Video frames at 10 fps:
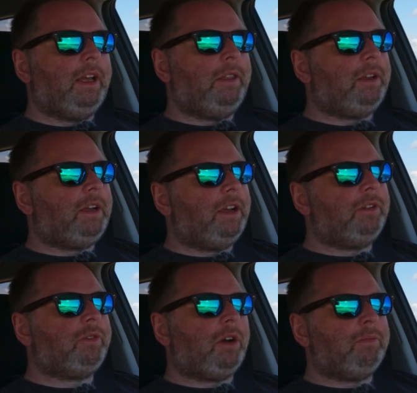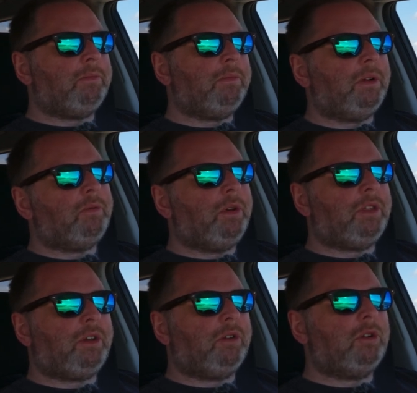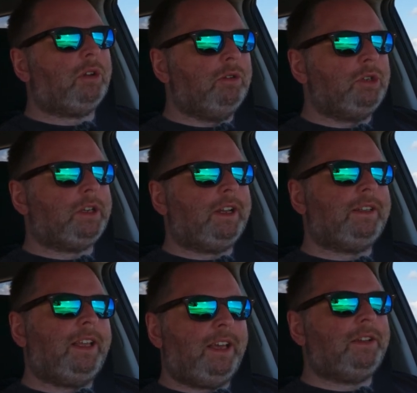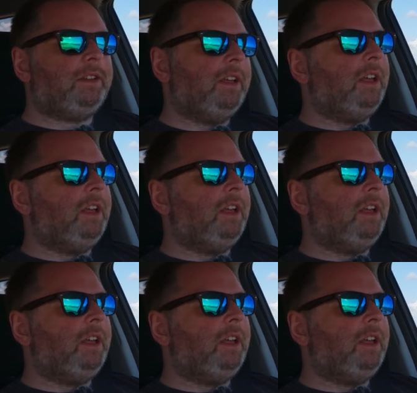and then kind of come with a conclusion at the end